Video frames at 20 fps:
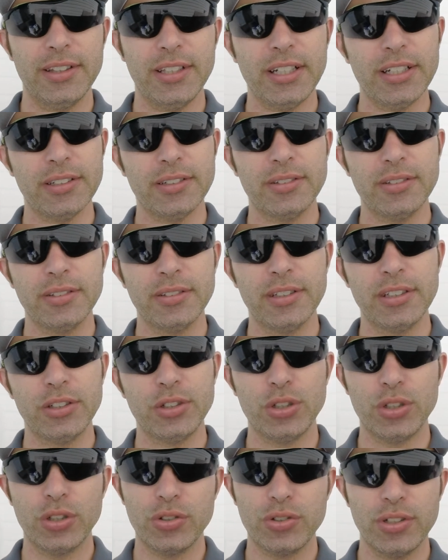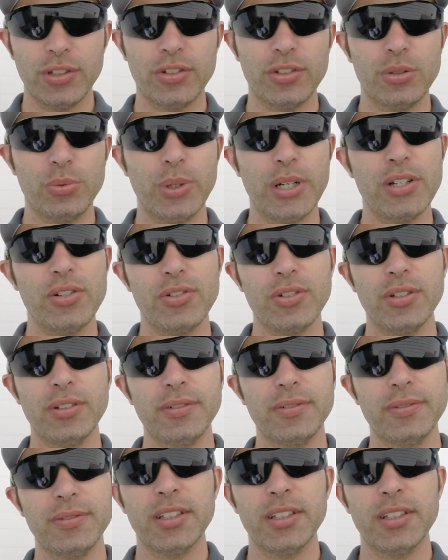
done in your situation.